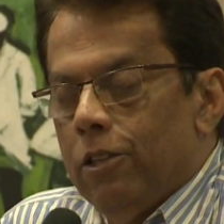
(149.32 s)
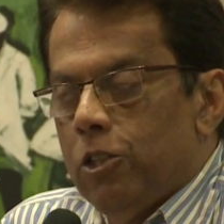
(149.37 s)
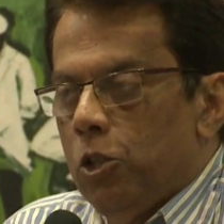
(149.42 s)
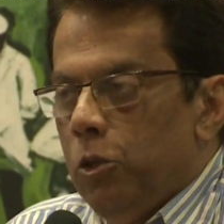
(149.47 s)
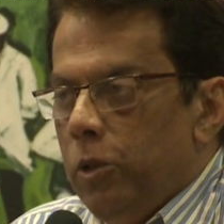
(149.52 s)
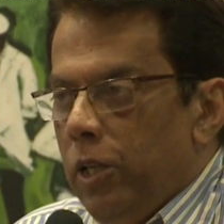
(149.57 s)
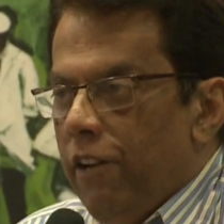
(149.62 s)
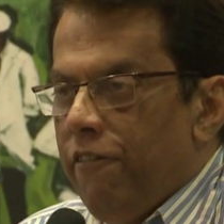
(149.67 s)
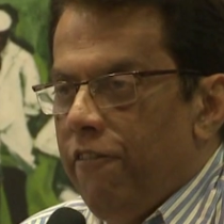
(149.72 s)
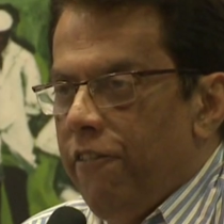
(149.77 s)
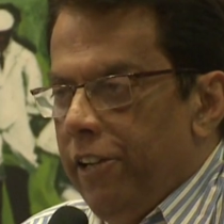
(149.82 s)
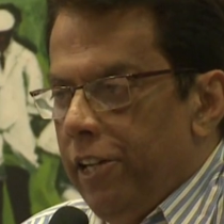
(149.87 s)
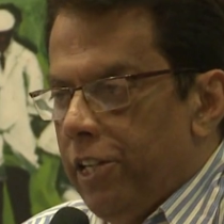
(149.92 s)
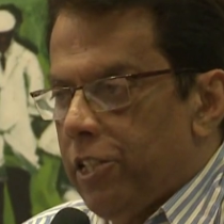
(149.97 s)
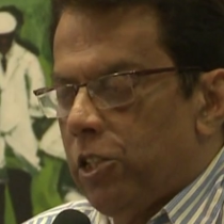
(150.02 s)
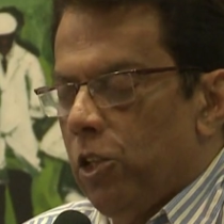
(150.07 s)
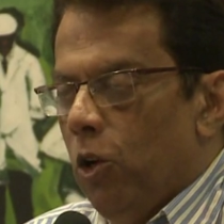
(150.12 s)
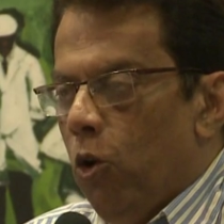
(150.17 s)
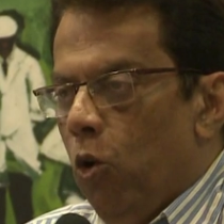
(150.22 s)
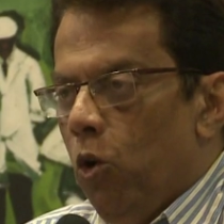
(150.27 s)
Sunil
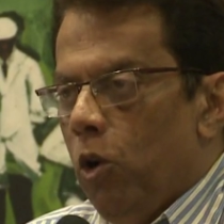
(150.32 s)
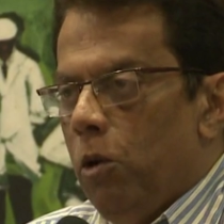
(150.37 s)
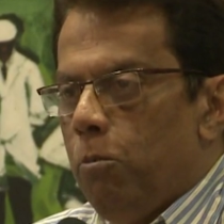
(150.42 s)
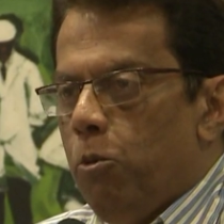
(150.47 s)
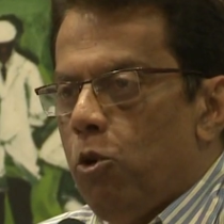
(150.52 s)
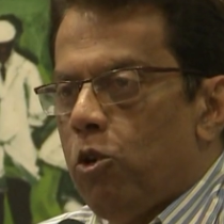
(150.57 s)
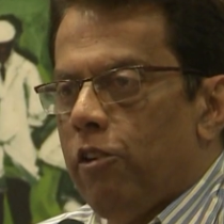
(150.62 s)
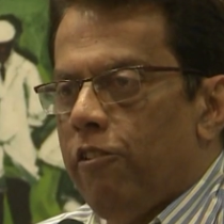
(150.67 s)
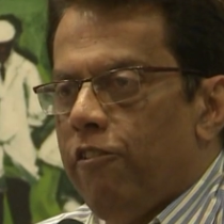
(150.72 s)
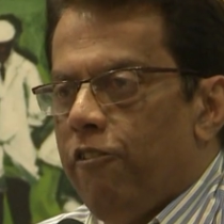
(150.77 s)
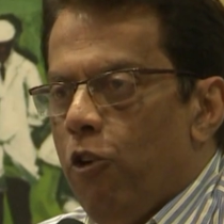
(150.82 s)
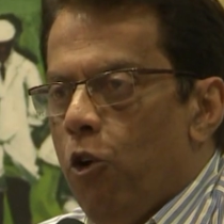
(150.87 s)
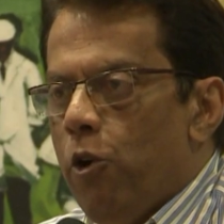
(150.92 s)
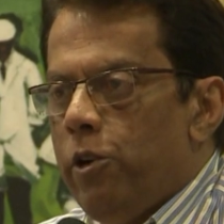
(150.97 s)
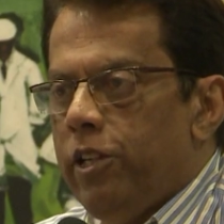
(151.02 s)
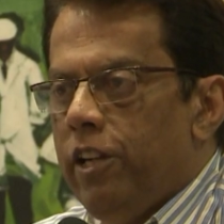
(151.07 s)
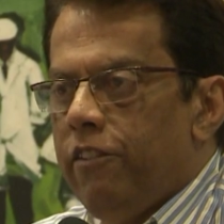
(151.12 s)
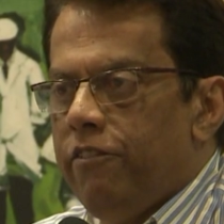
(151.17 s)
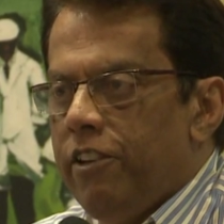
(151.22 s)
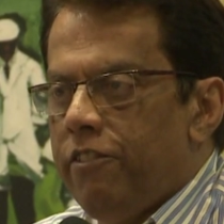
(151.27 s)
finished the whole book of
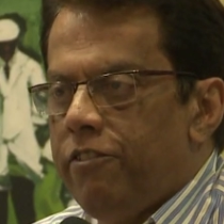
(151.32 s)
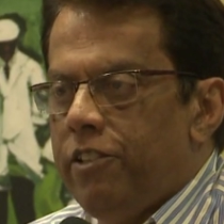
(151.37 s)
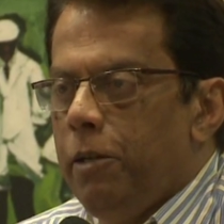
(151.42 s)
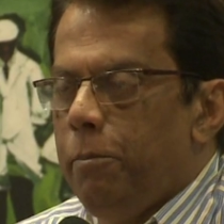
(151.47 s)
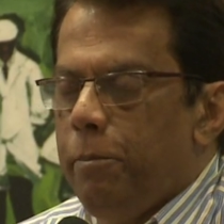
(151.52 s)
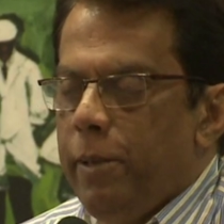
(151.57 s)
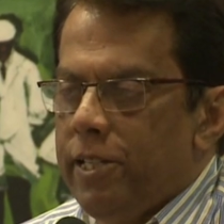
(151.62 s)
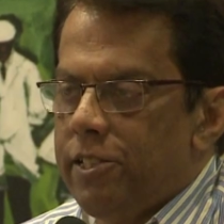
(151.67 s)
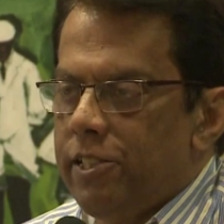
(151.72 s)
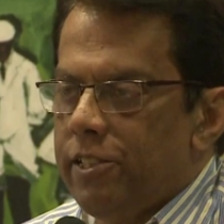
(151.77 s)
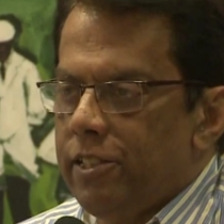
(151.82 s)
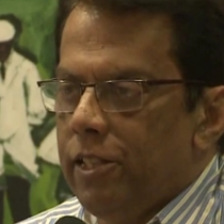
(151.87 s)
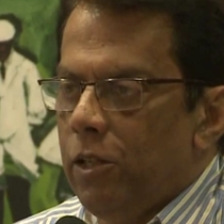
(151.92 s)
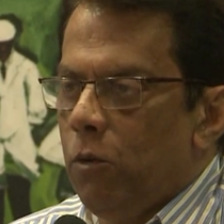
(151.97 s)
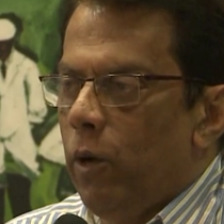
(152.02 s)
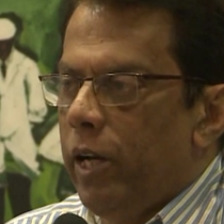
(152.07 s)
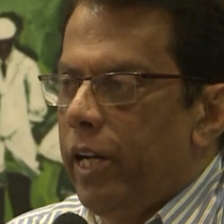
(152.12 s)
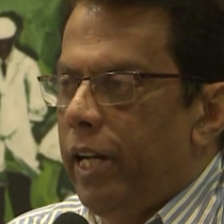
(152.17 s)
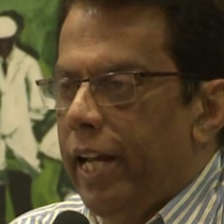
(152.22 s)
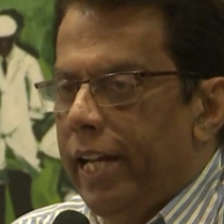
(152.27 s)
450 pages
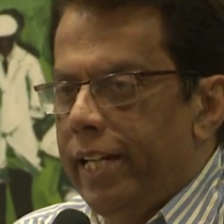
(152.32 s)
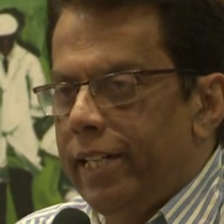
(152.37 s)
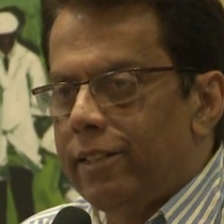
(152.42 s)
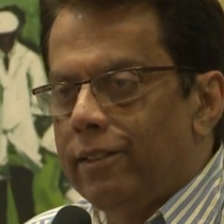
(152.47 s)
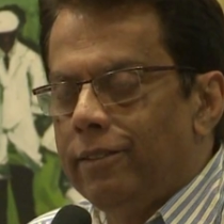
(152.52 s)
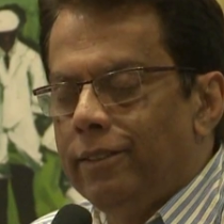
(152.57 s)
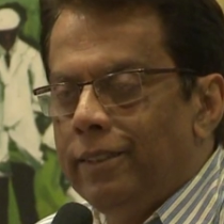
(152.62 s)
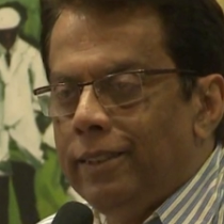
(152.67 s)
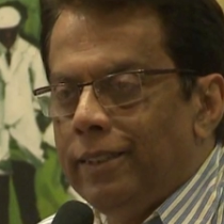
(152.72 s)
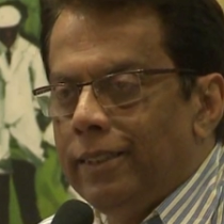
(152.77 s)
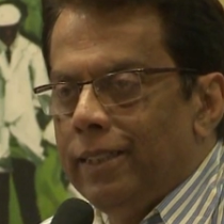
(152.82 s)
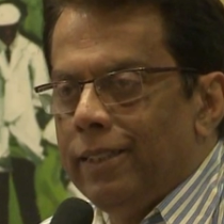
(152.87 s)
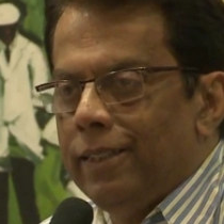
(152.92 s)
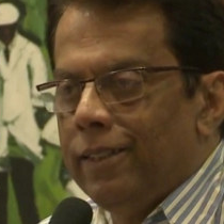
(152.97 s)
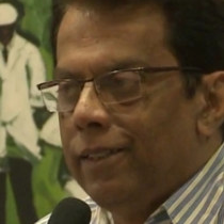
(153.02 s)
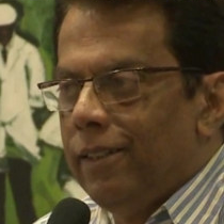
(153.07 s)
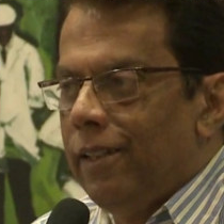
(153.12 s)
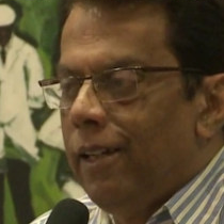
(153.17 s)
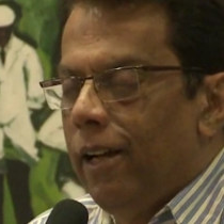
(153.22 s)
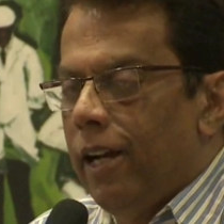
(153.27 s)
in one night.
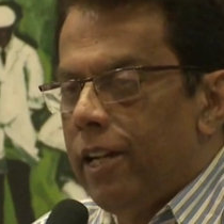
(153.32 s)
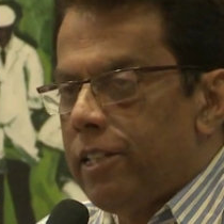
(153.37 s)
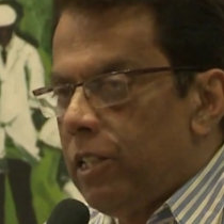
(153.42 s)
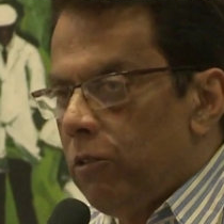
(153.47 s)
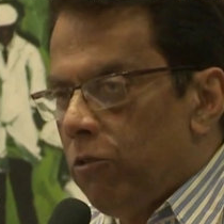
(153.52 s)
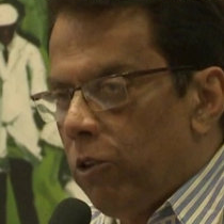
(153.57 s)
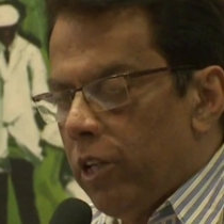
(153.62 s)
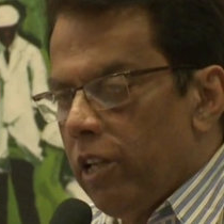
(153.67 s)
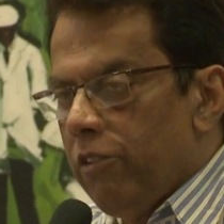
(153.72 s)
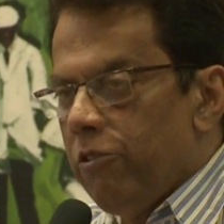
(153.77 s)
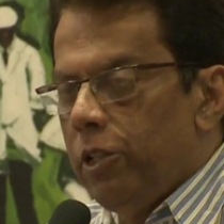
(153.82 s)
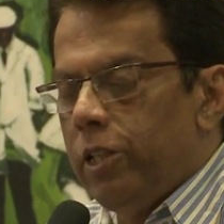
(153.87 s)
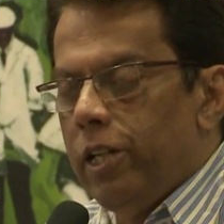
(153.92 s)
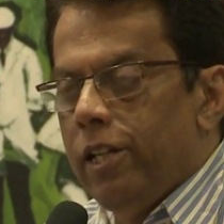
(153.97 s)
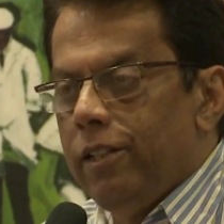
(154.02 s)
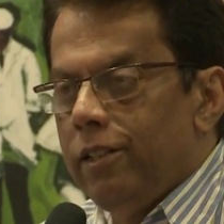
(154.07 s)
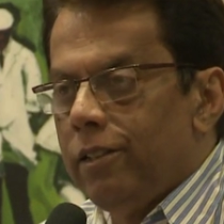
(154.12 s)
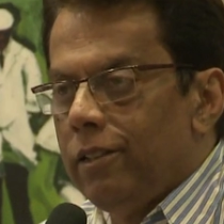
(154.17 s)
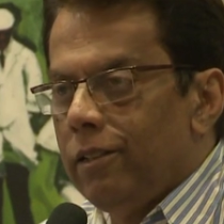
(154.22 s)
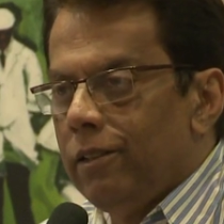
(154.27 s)
I said, what have you
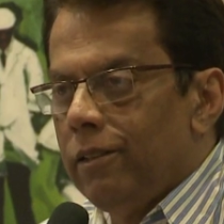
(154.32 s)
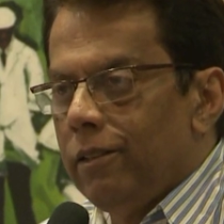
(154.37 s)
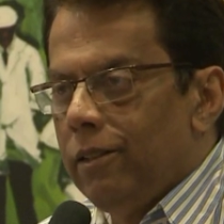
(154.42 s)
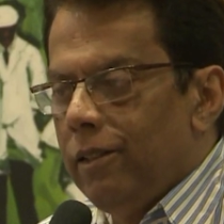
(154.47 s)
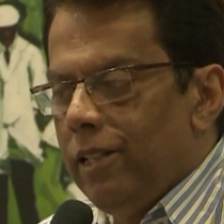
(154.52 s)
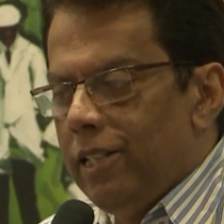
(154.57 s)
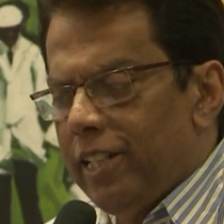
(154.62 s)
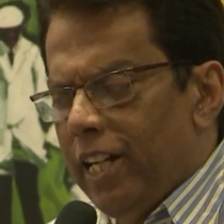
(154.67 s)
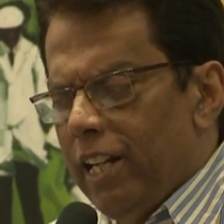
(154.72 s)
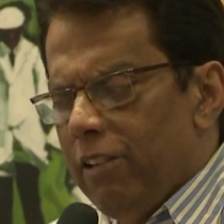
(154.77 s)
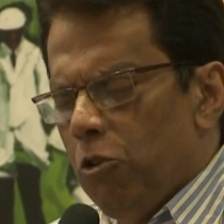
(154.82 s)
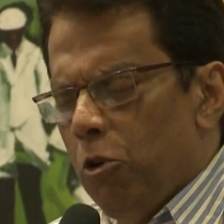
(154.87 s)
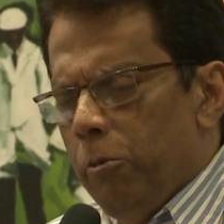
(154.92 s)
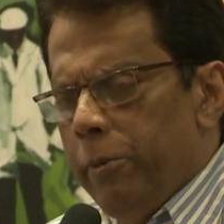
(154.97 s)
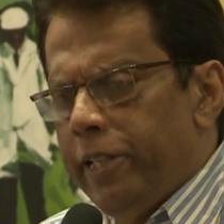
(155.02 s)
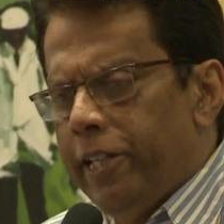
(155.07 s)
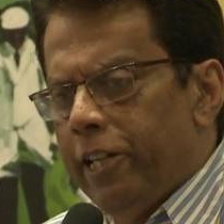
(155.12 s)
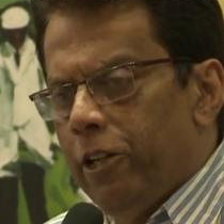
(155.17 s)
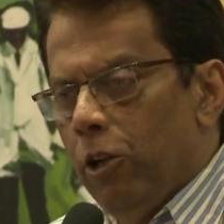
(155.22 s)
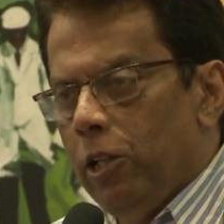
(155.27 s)
done? He said, I've
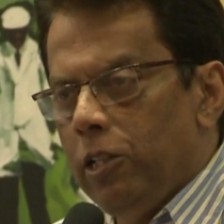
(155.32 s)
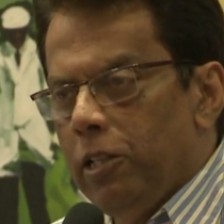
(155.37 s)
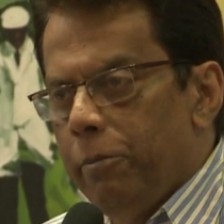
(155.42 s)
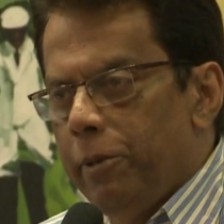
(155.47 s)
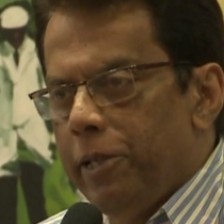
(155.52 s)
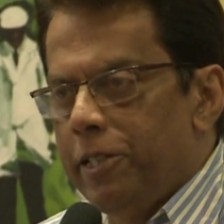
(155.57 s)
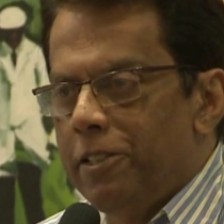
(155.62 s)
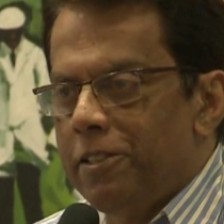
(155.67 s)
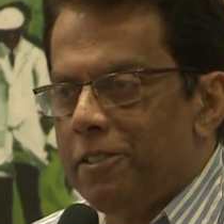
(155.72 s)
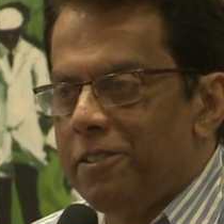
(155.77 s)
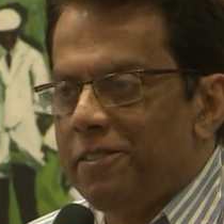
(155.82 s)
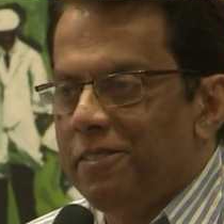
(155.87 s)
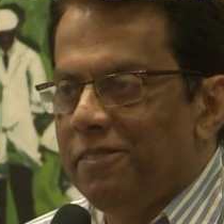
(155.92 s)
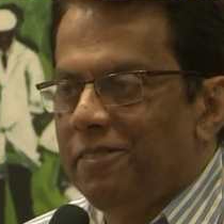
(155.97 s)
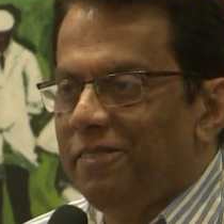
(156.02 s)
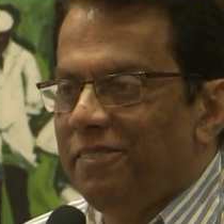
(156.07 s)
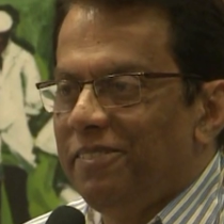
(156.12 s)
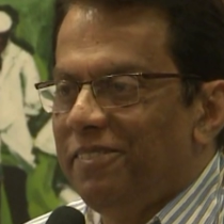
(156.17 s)
omitted all the pages.